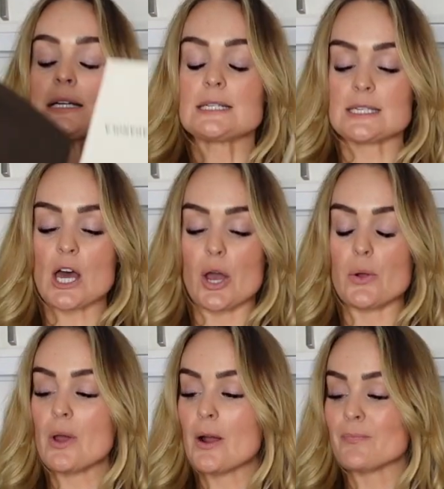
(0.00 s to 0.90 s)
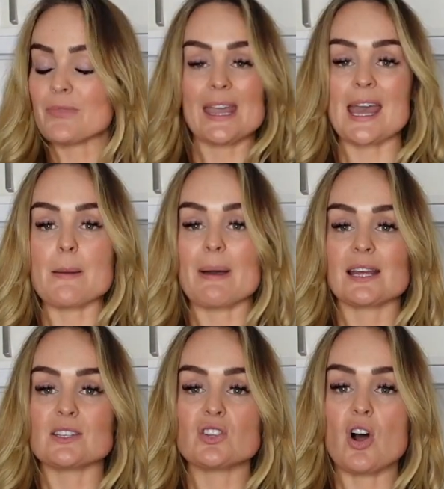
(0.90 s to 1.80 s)
So it came back
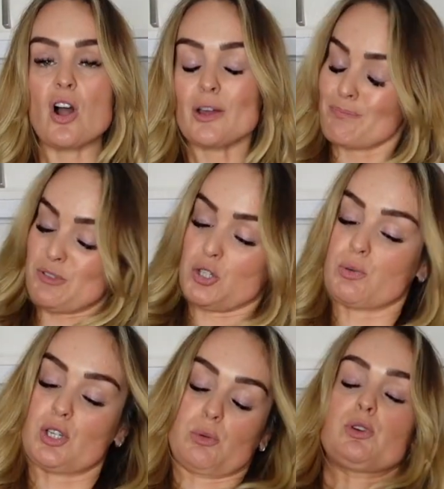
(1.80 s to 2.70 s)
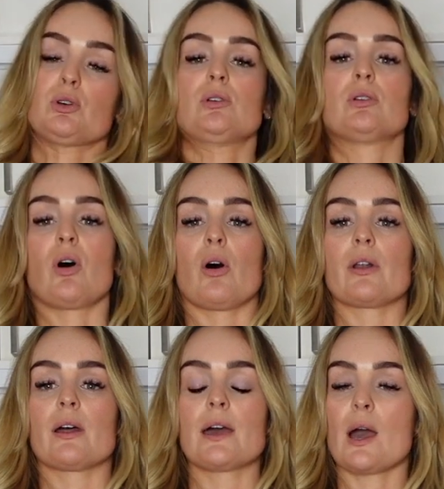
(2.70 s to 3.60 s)
in stock, gone.